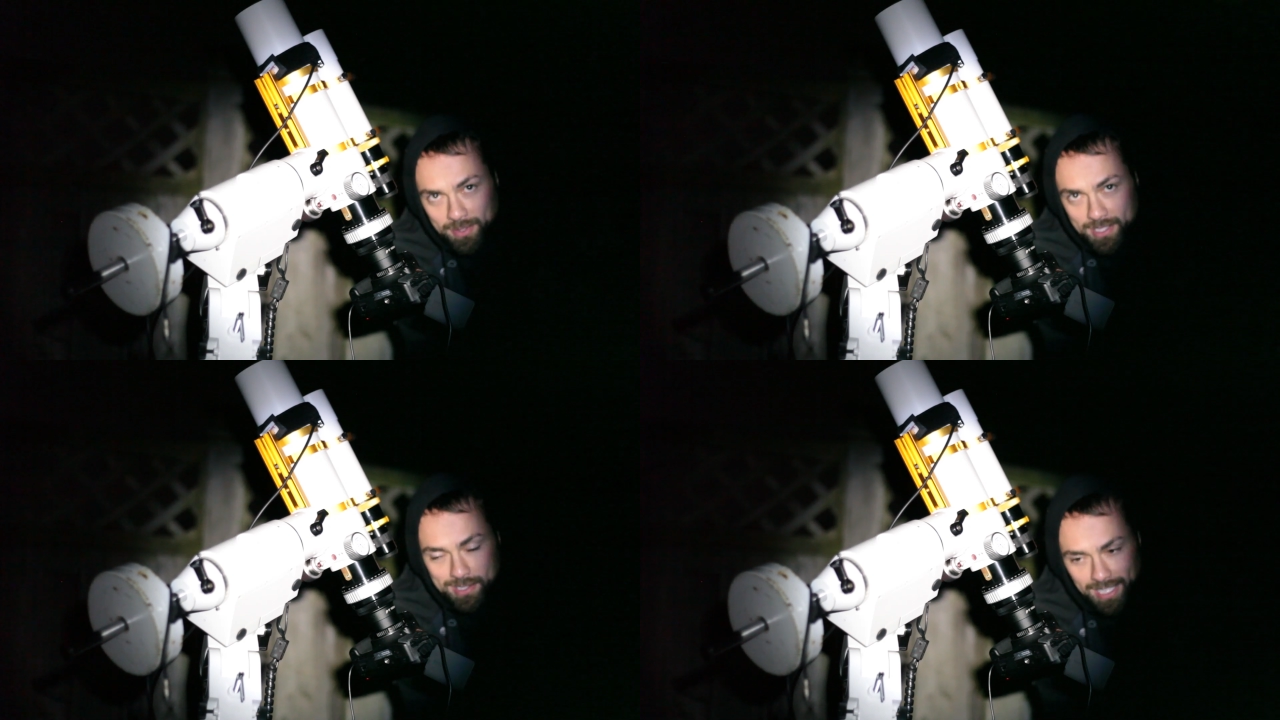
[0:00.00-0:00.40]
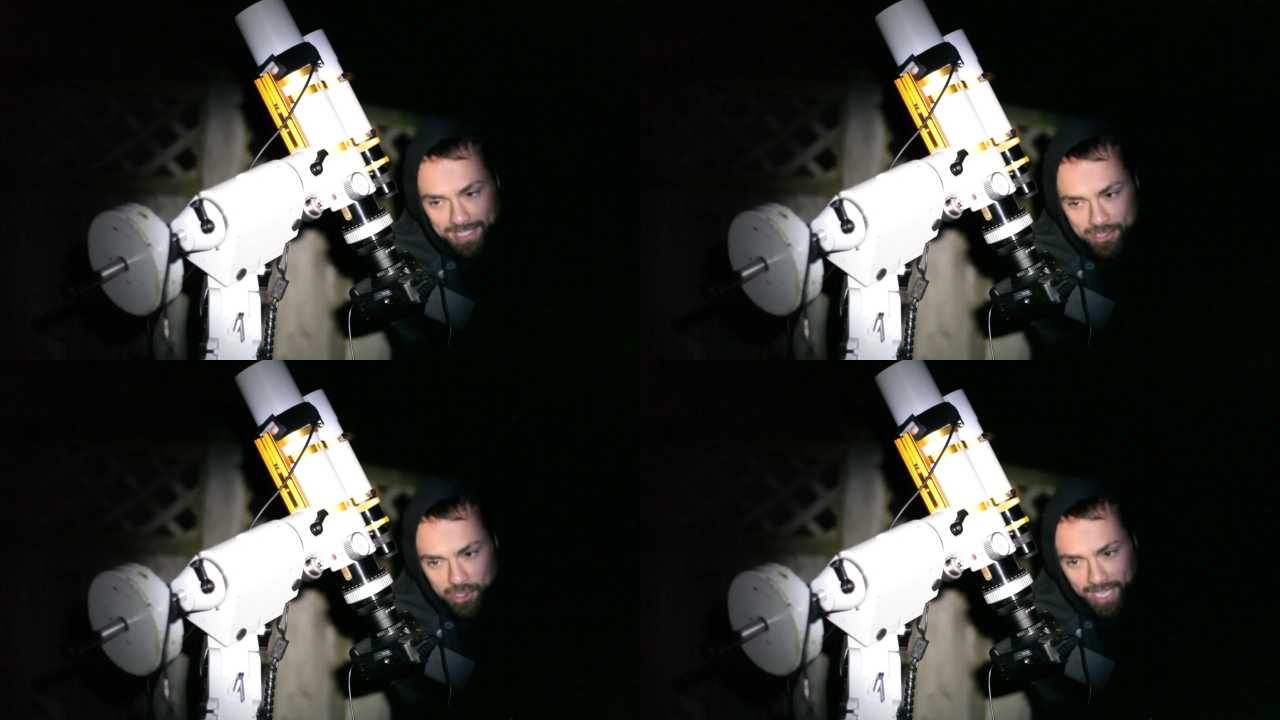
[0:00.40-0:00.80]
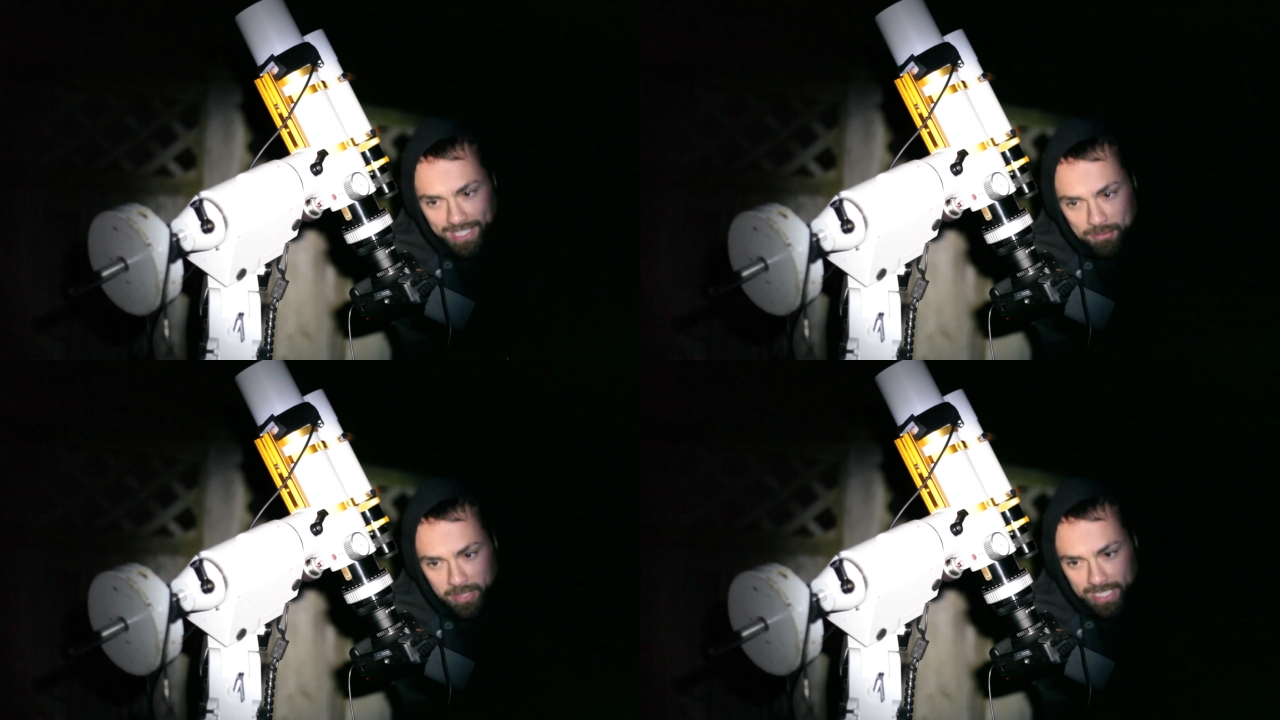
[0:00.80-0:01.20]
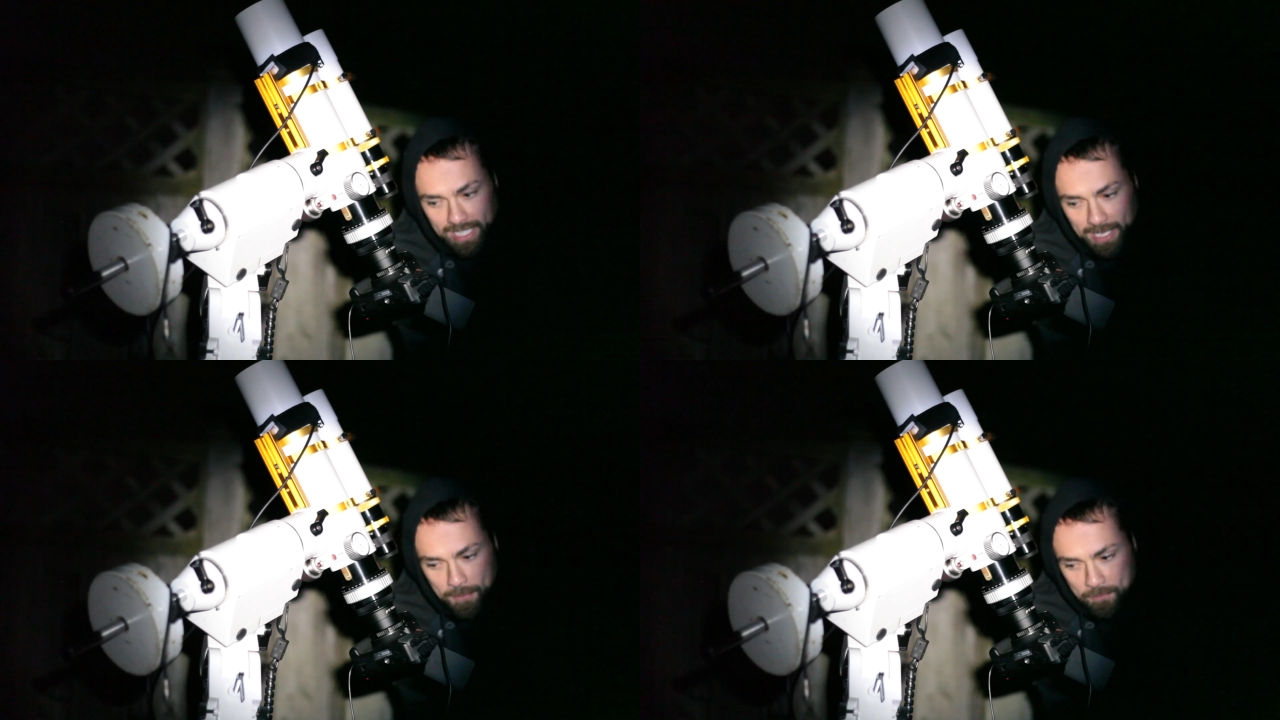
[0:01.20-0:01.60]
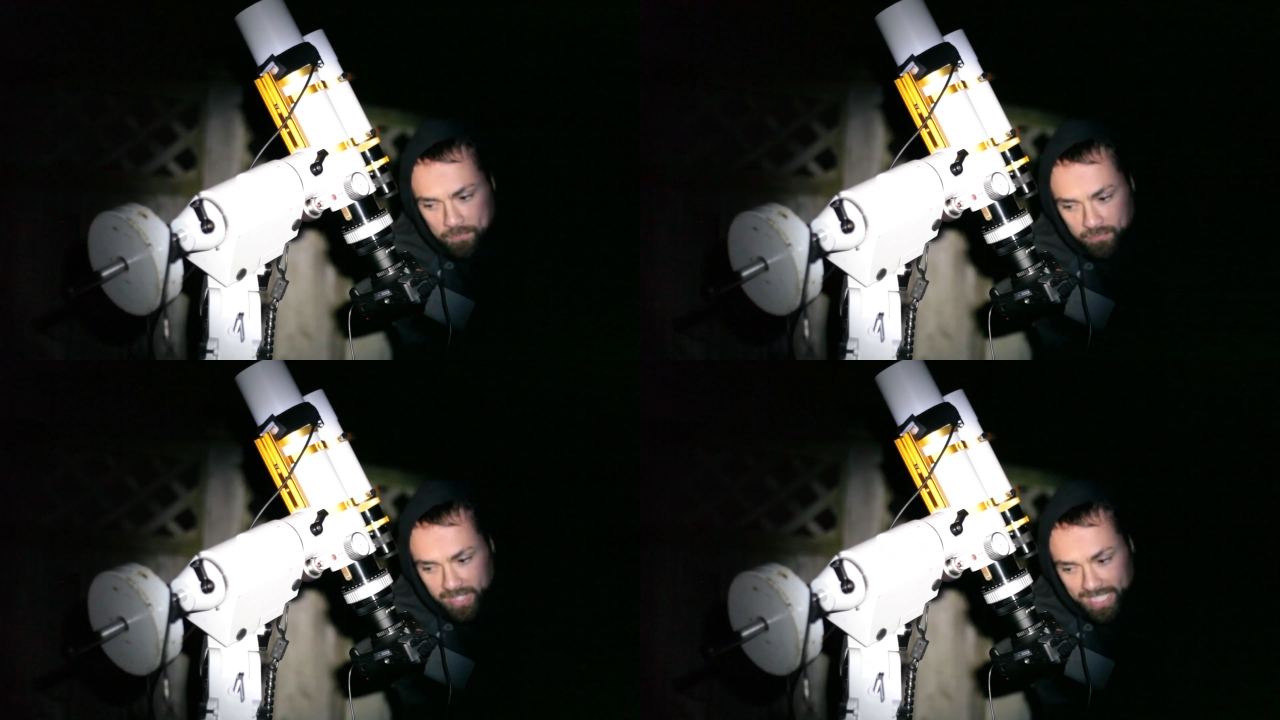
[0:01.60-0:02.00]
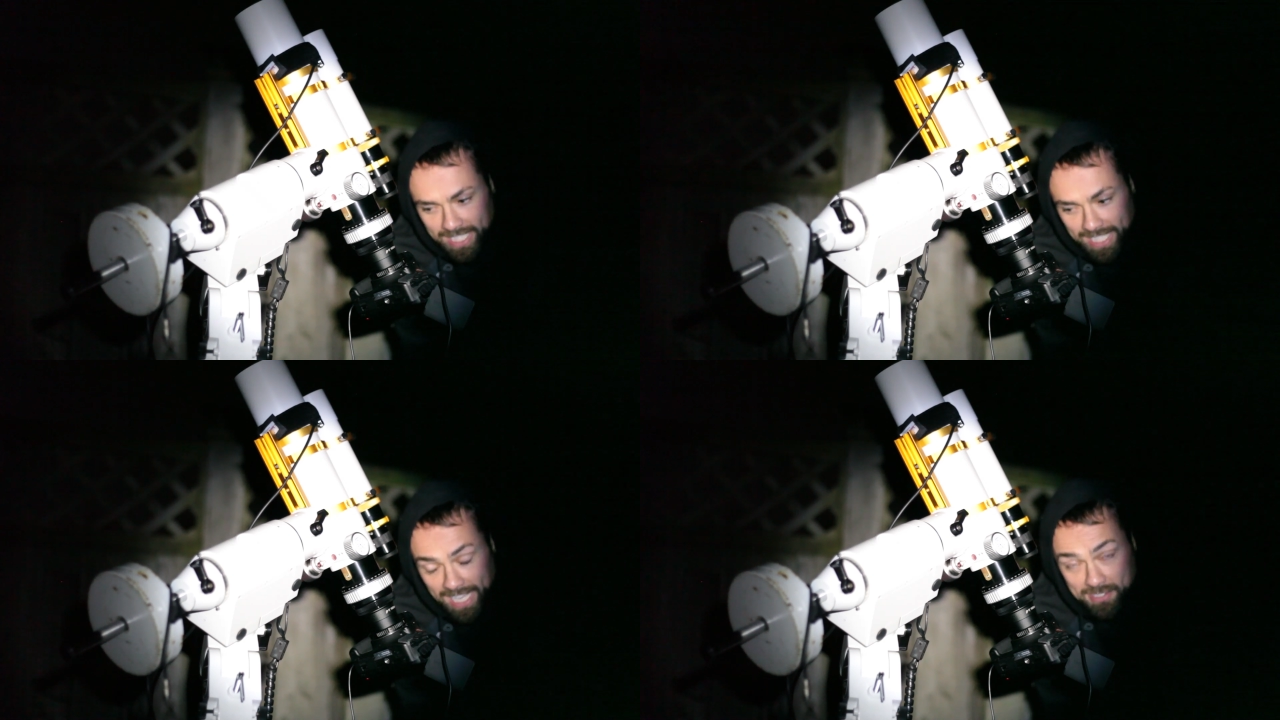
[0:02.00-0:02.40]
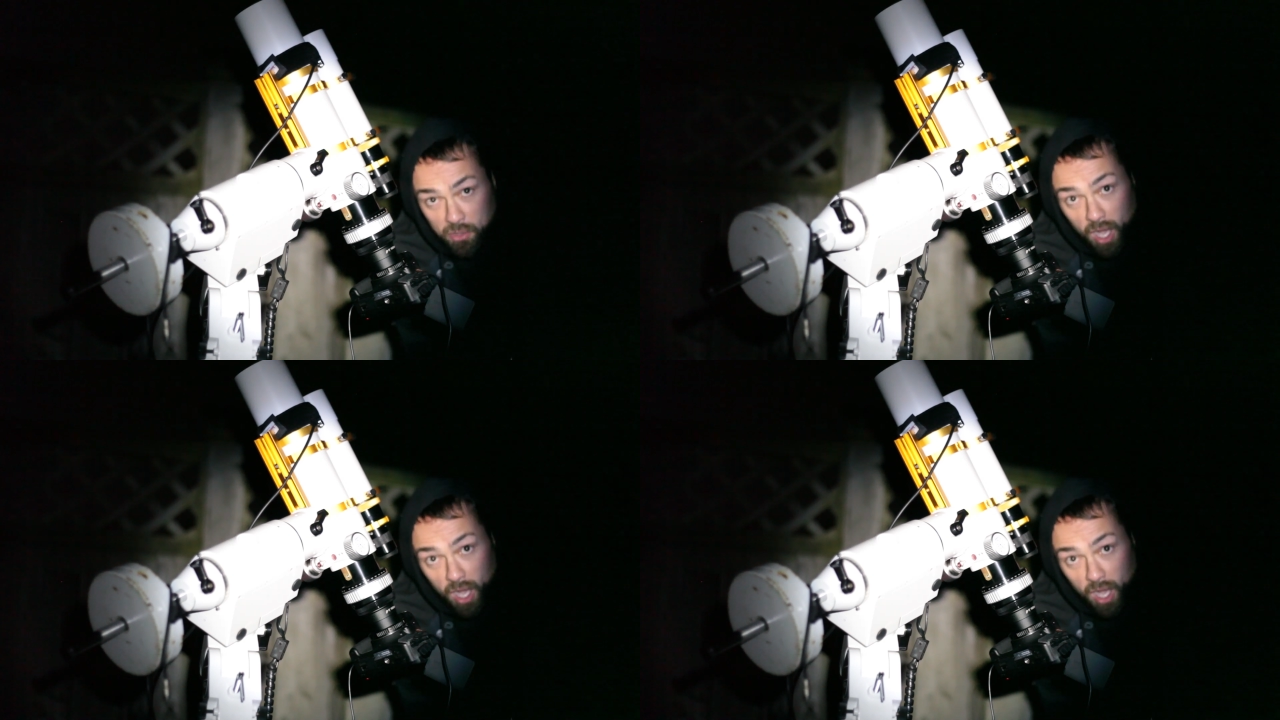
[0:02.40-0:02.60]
with this light shining, but um, yeah, so